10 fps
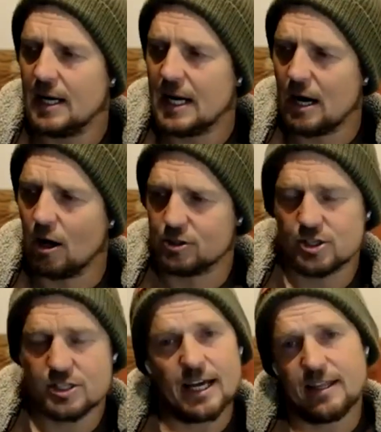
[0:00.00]
I'll
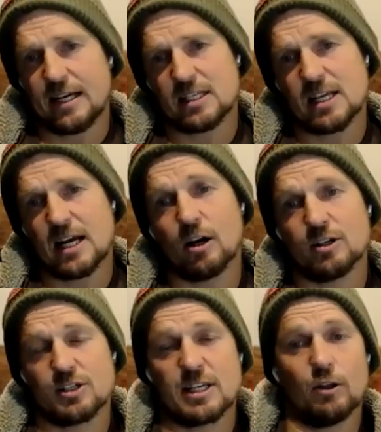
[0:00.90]
just take the X100 and
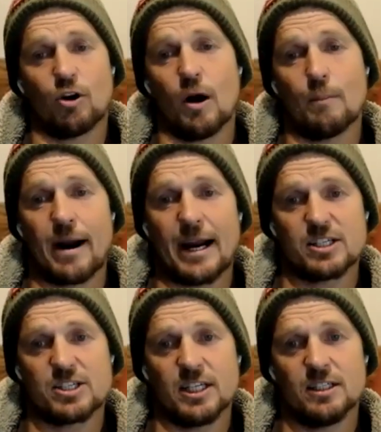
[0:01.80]
I'll just say, look, I'm
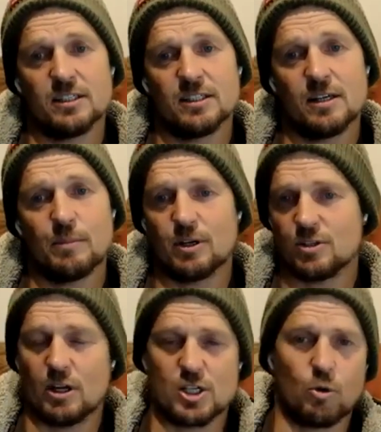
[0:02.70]
practicing,
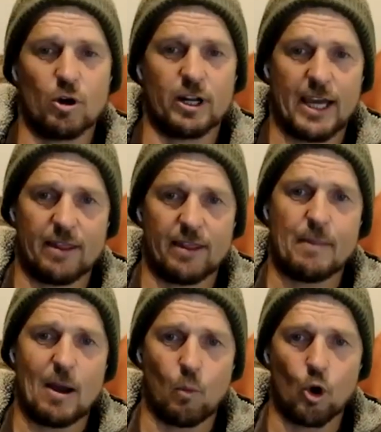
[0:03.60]
because I just want to get
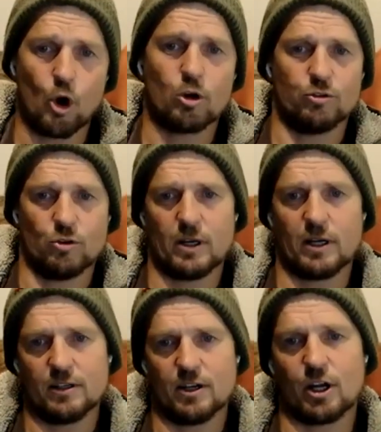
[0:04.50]
them at work or
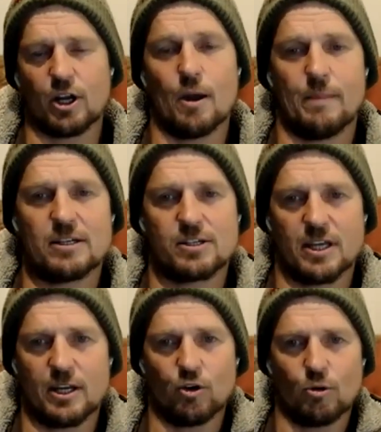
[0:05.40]
doing, going back to
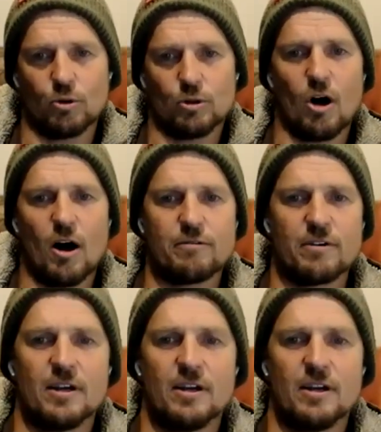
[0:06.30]
their normal life.